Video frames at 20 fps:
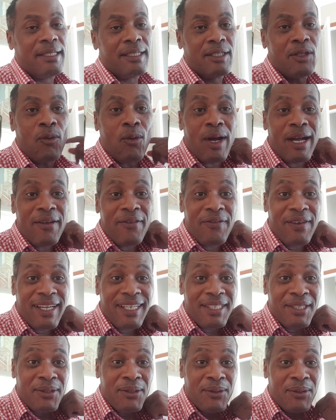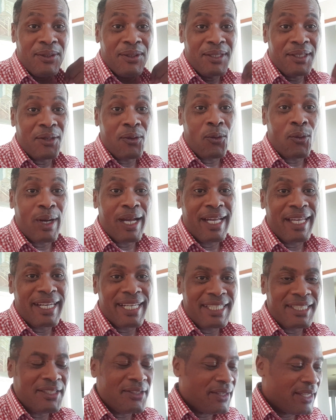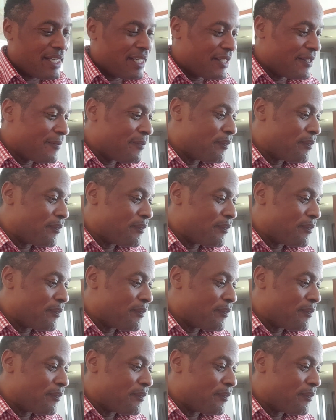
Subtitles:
why factor or the why rhetoric.